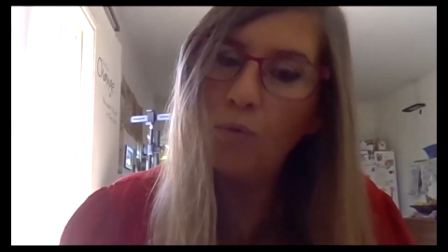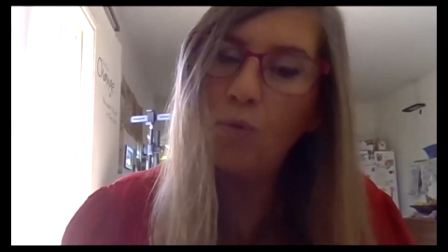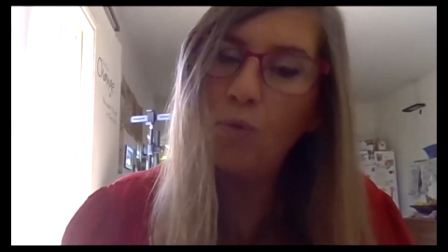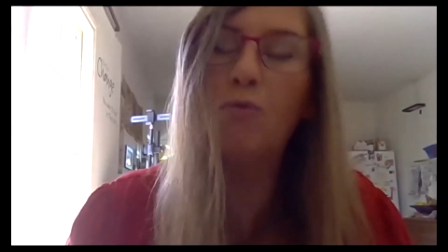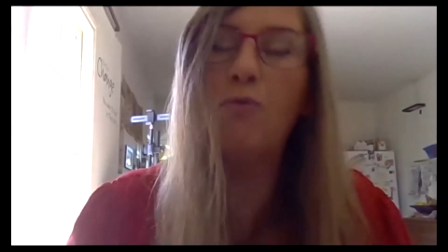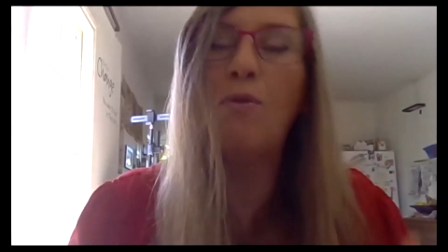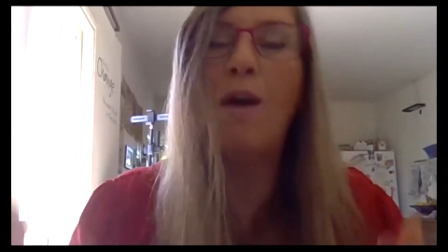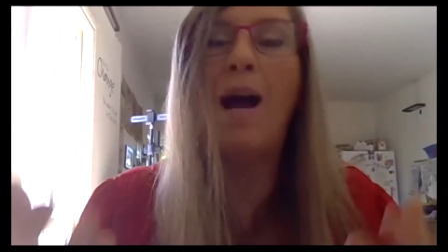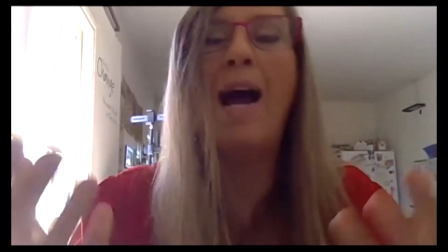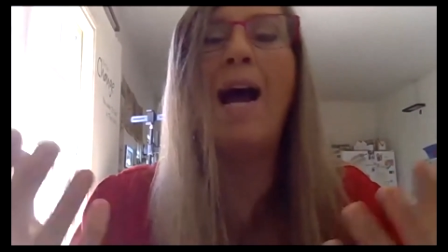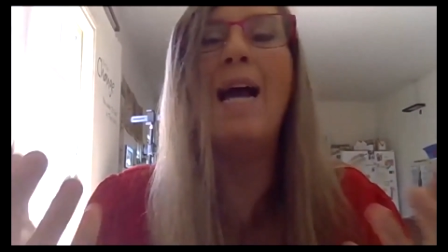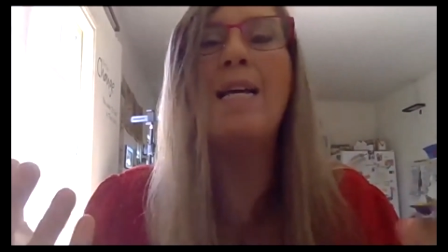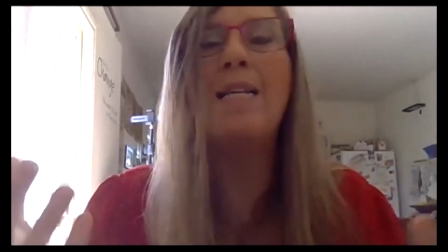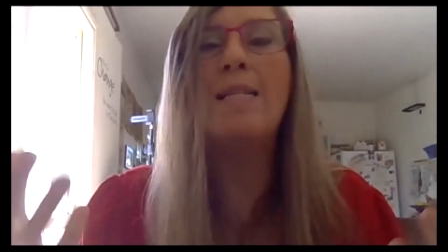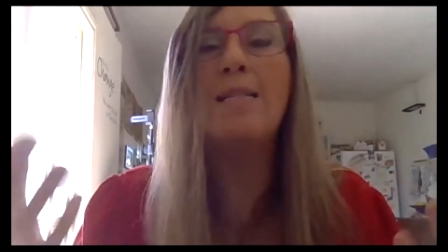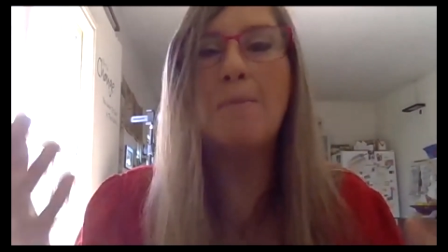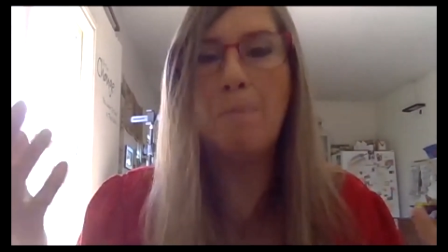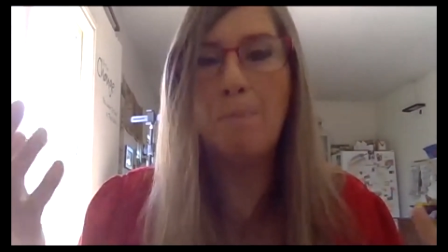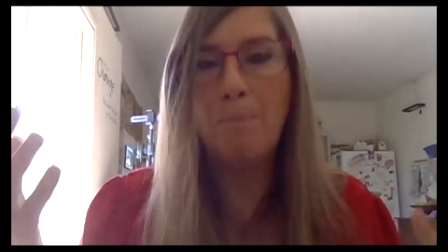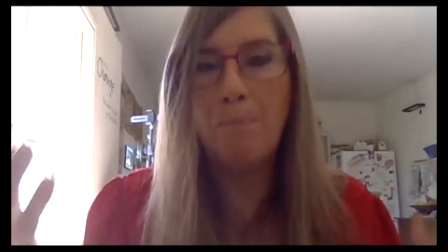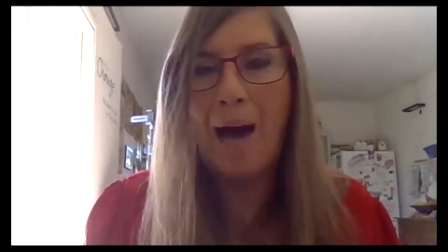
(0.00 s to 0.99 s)

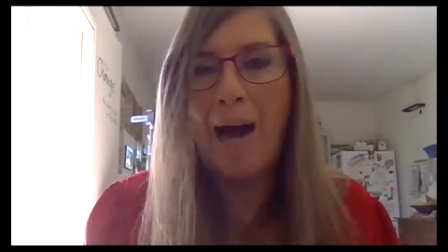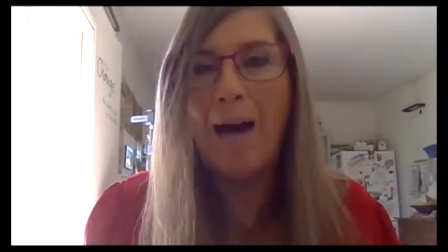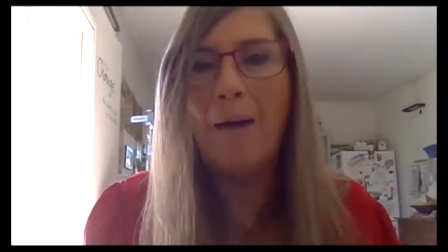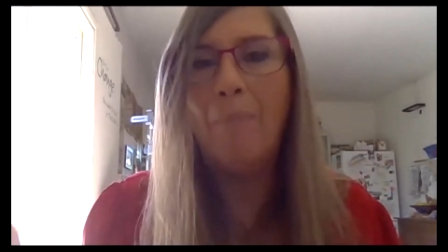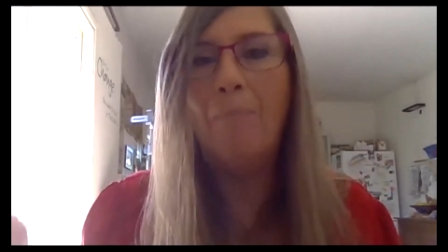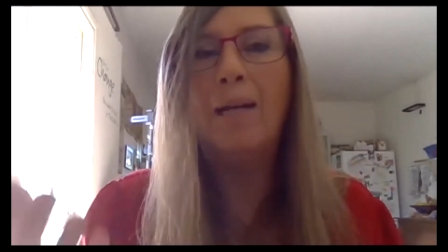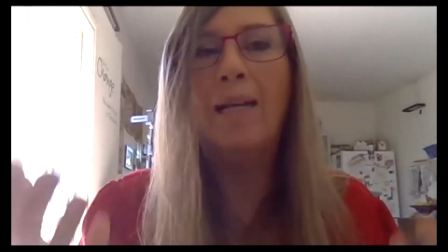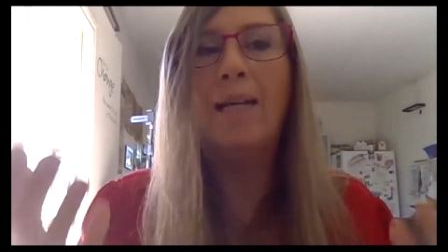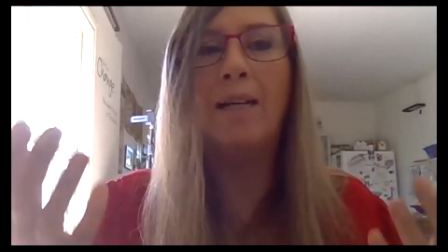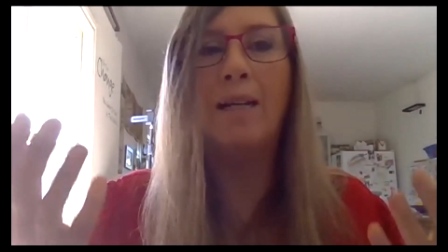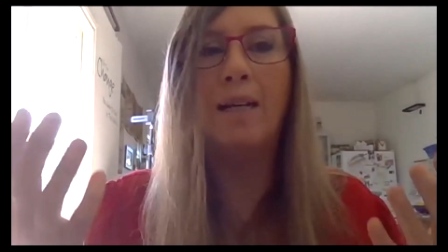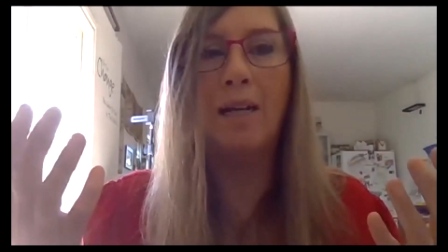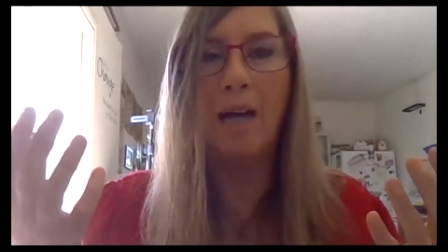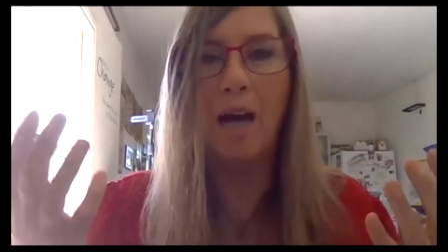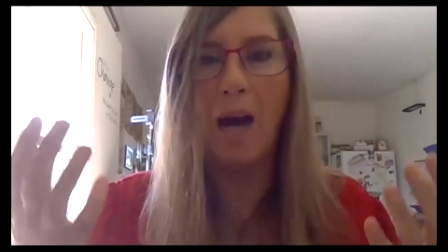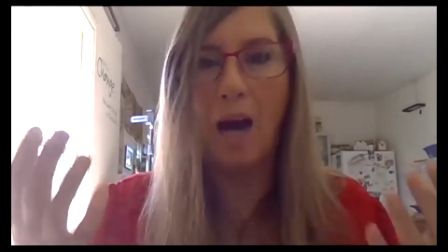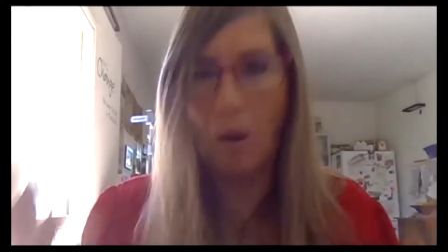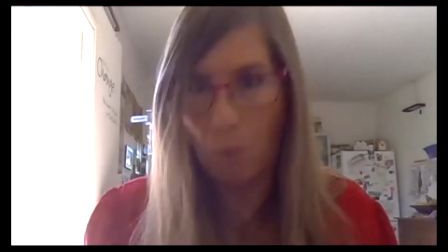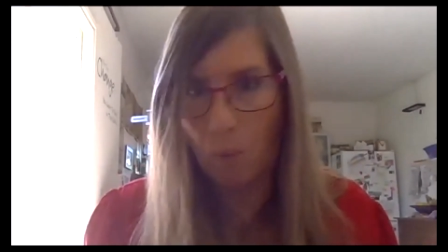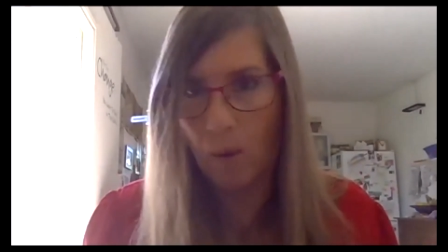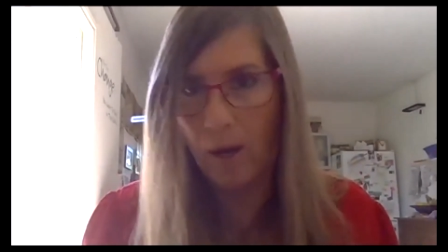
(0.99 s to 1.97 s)
rise public
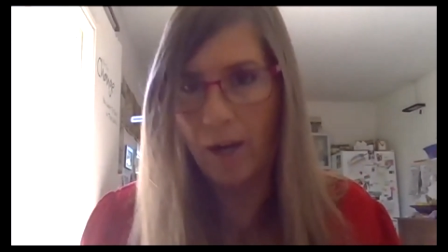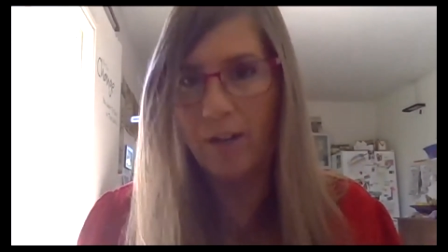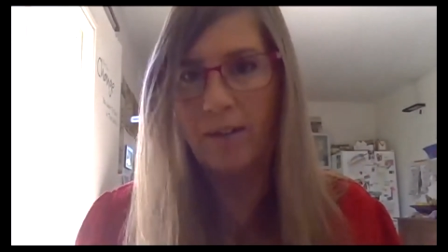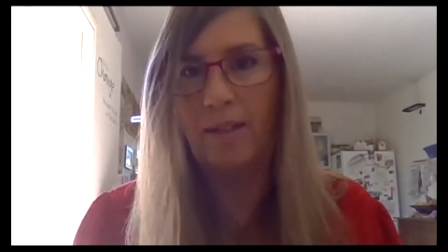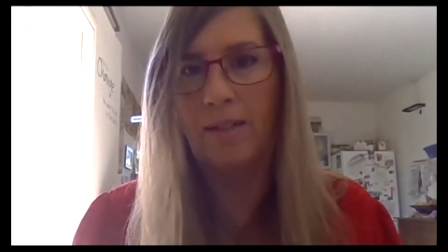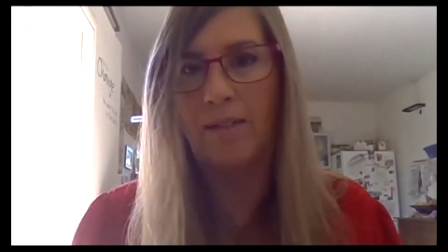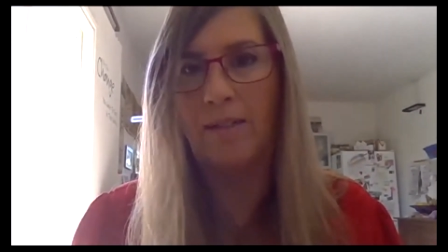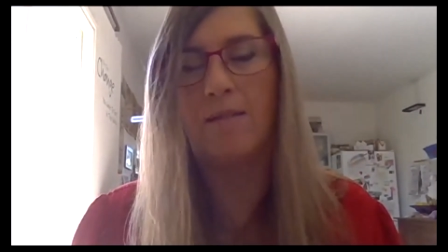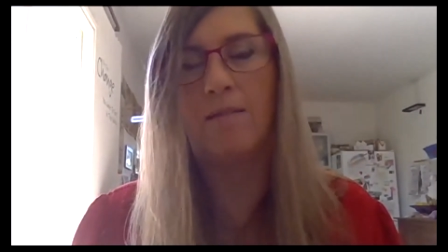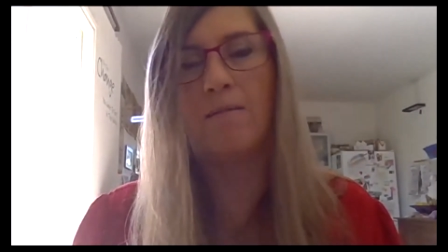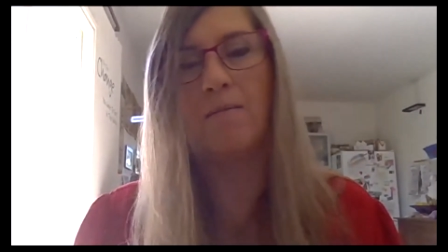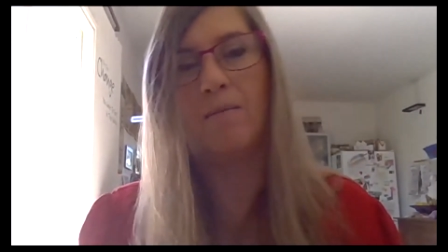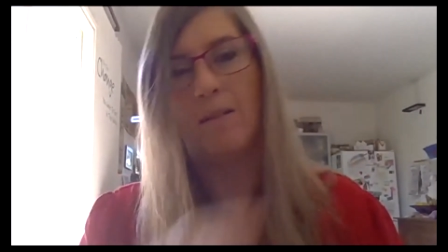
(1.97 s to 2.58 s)
awareness.